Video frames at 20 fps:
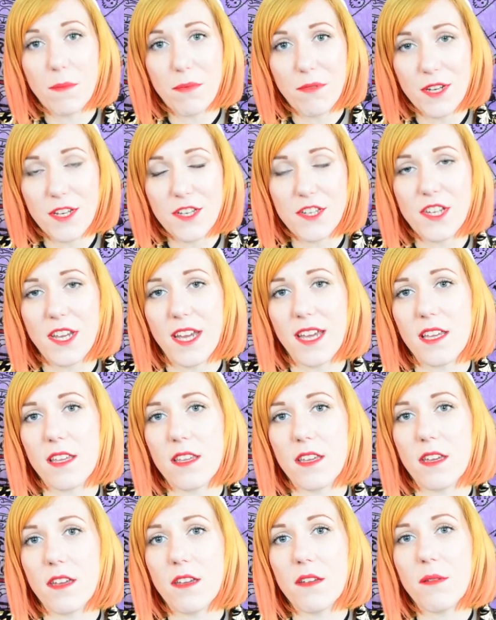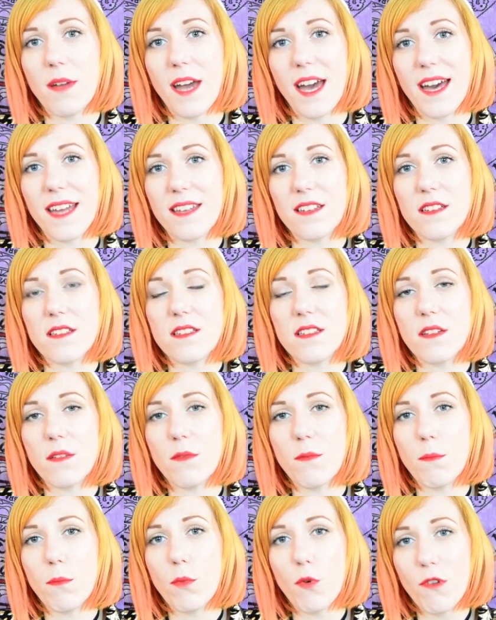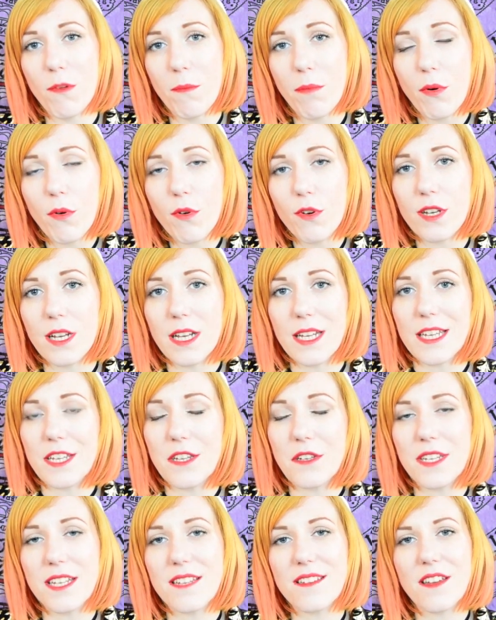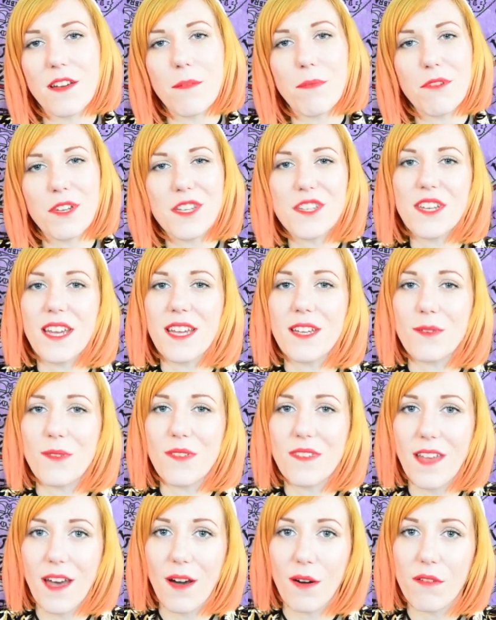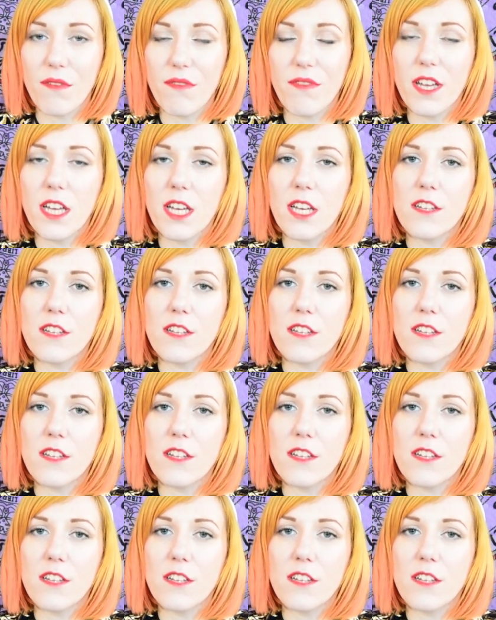appreciate you. And more importantly, you need to appreciate yourself.